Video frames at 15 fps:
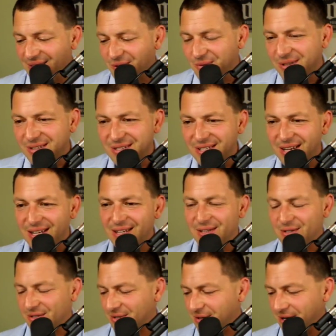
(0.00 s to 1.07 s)
in the real estate
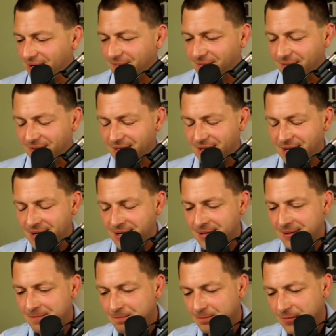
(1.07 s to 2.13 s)
industry.
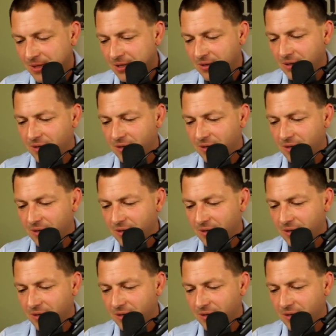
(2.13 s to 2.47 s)
Um,